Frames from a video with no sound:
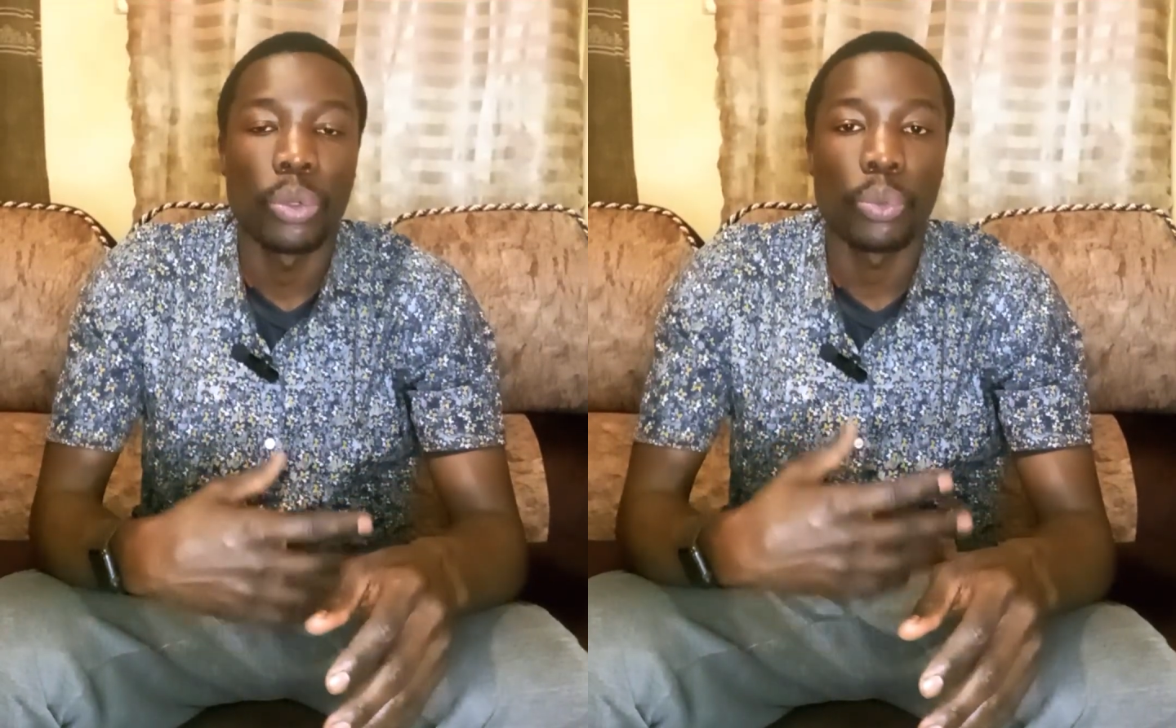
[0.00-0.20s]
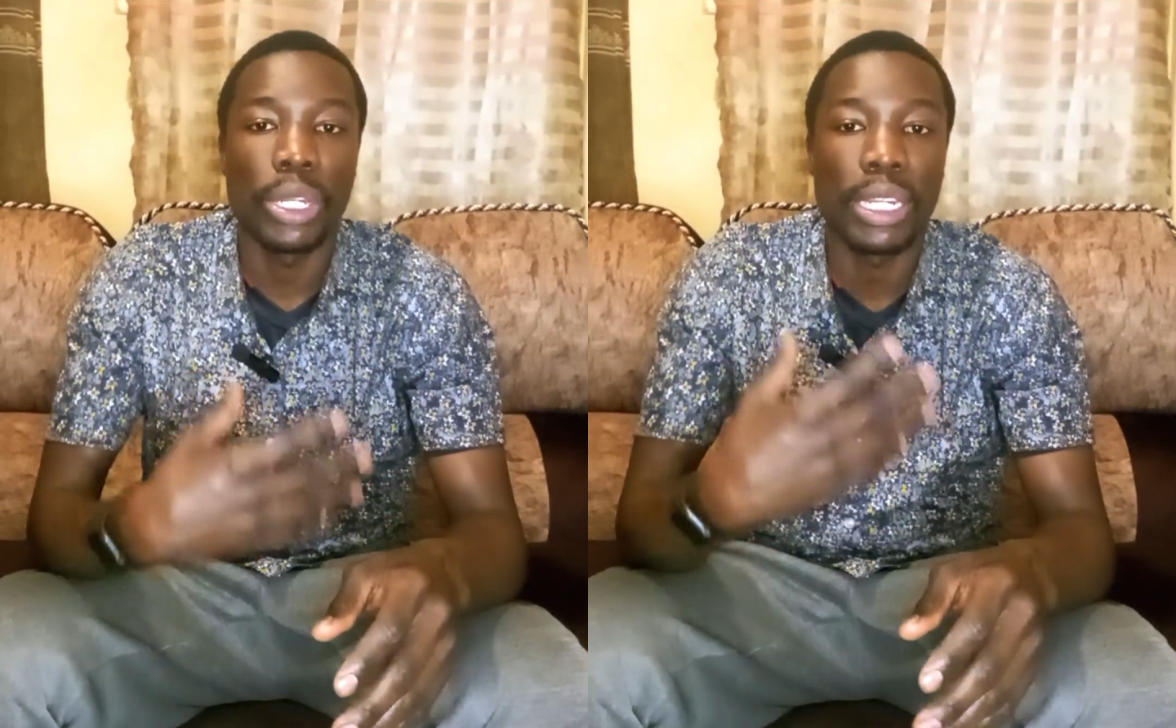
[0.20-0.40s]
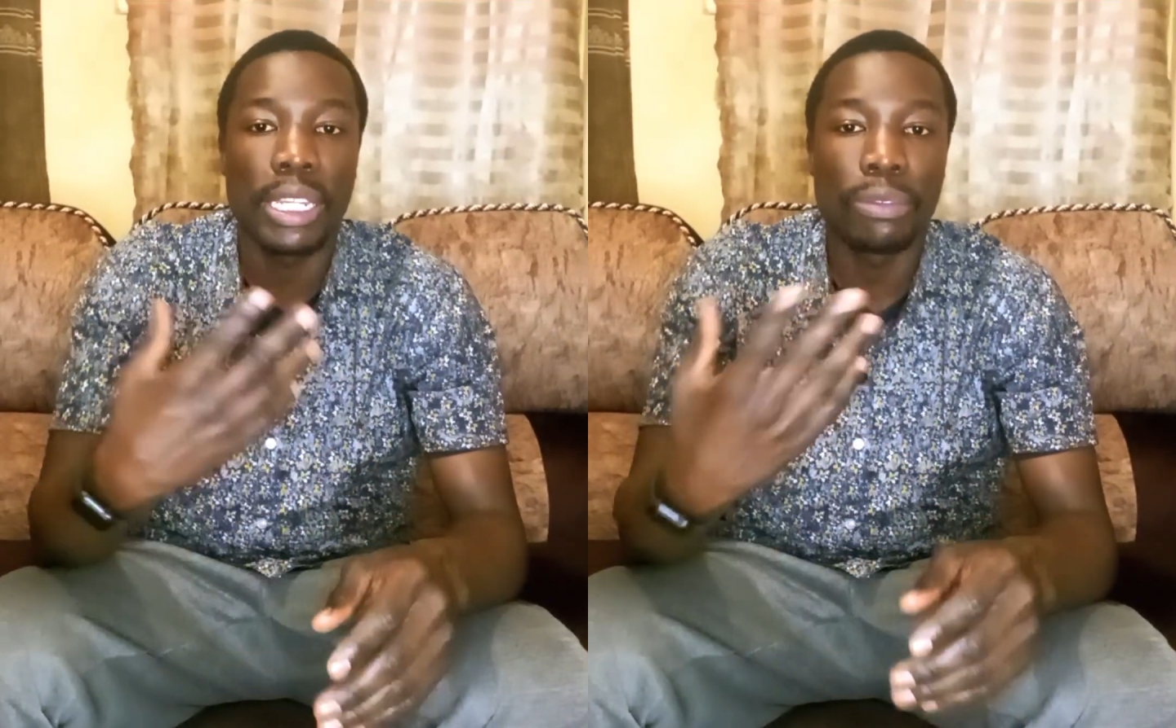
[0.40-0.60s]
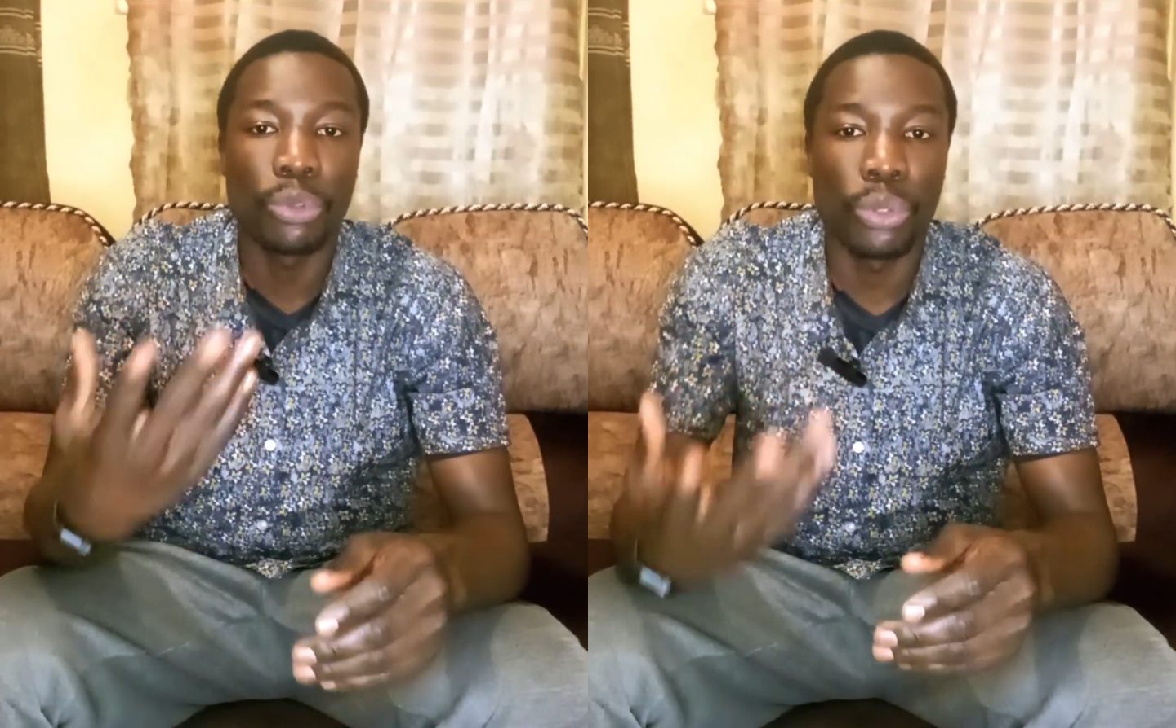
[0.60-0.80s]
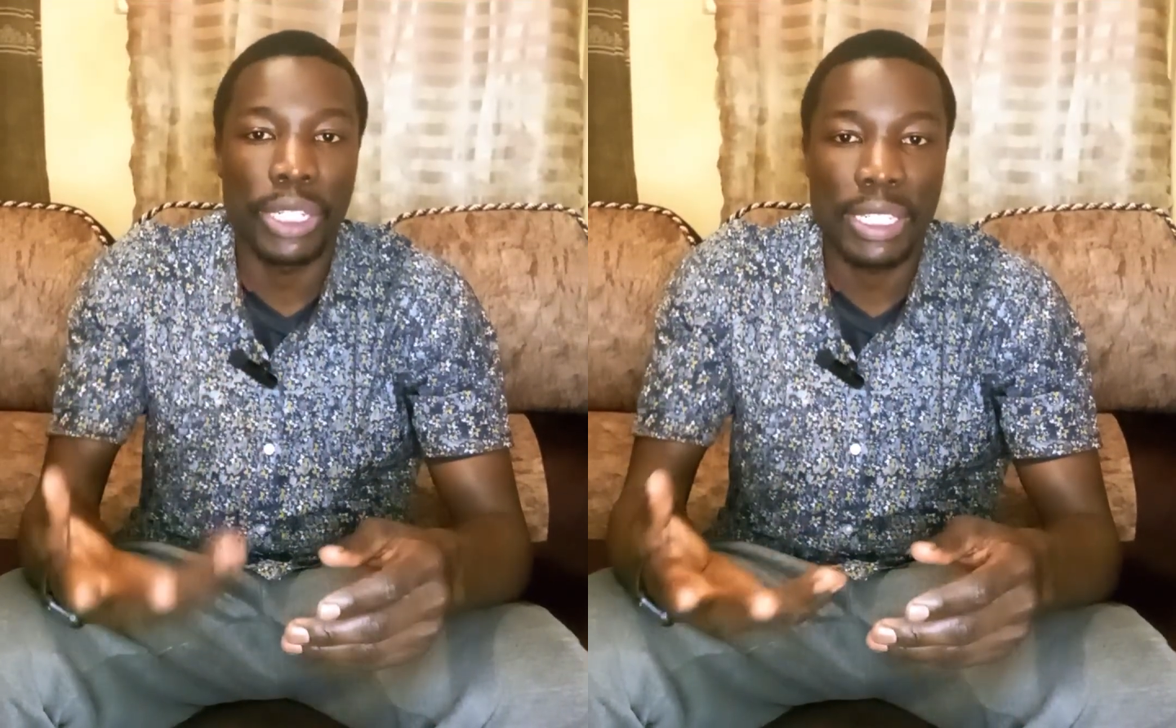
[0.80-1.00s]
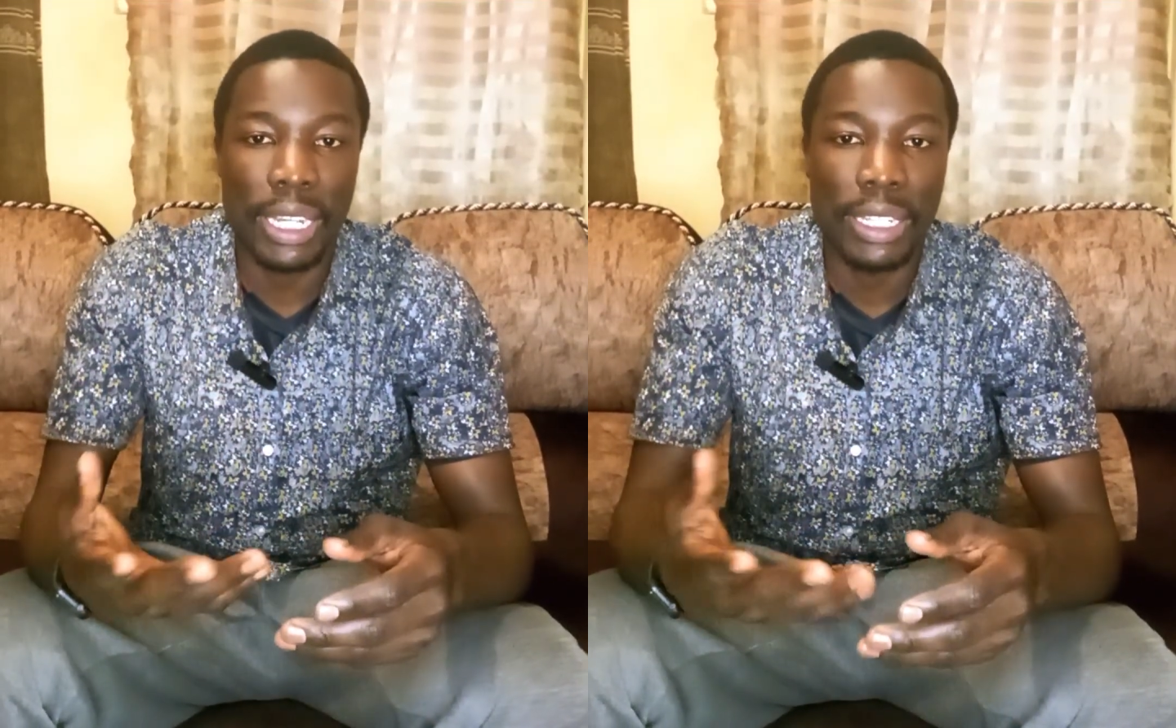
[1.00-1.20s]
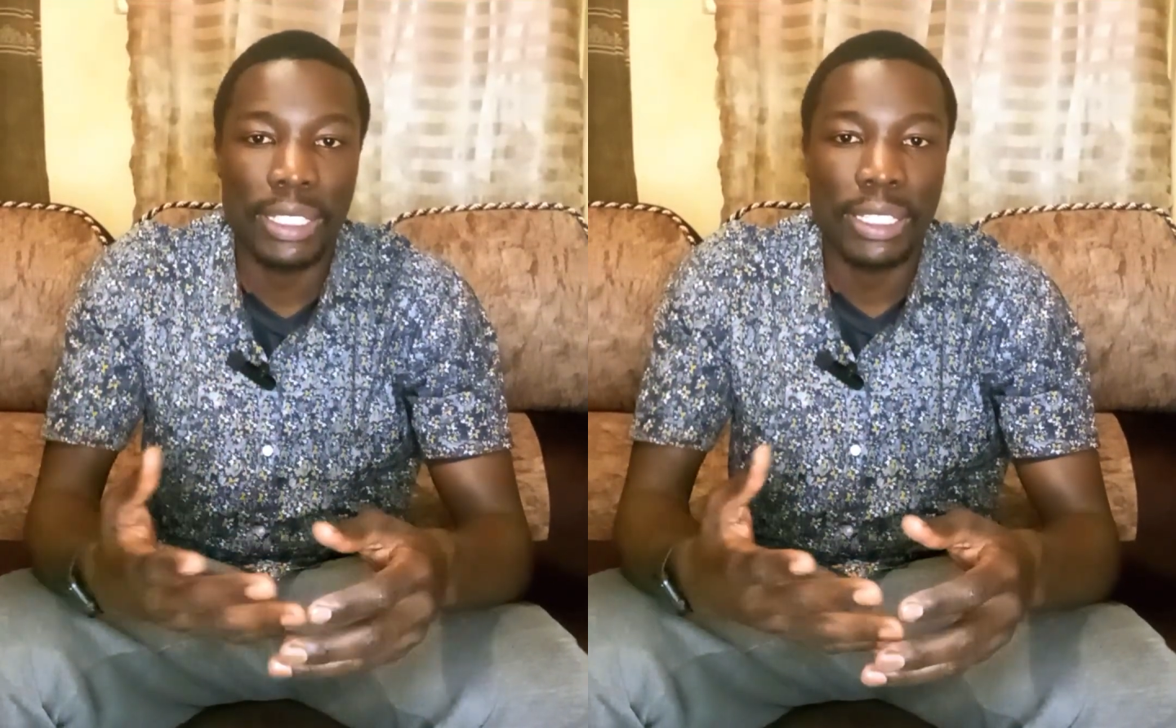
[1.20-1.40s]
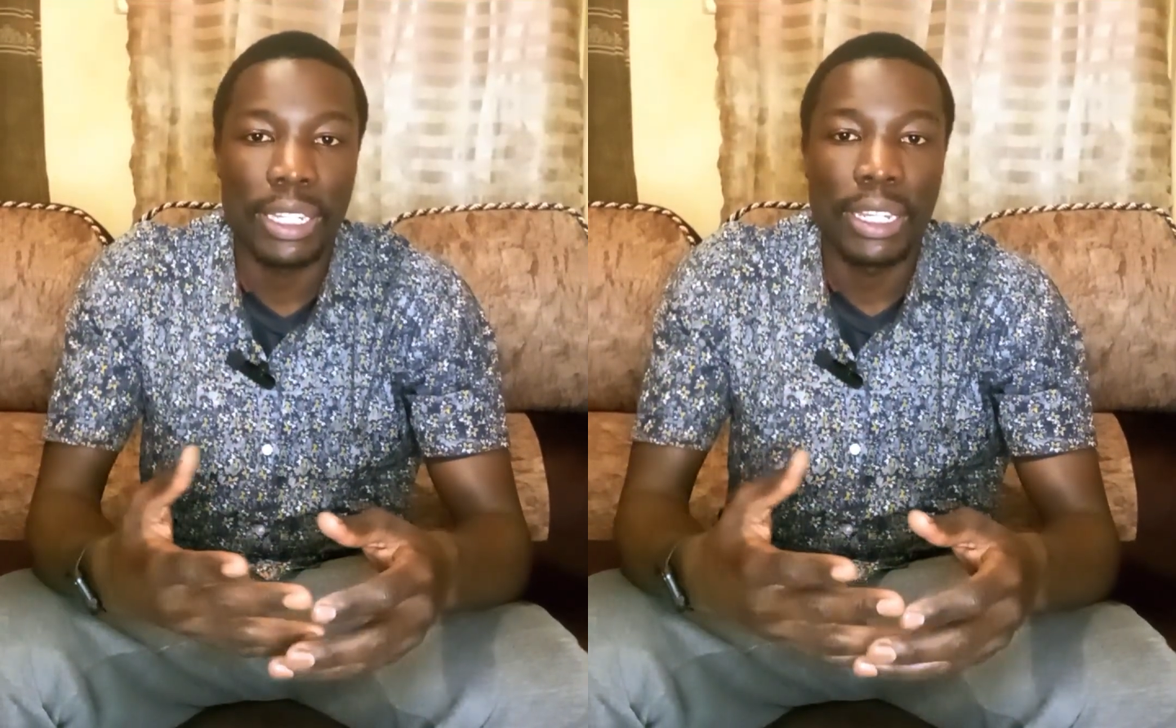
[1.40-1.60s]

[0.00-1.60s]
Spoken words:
will give you returns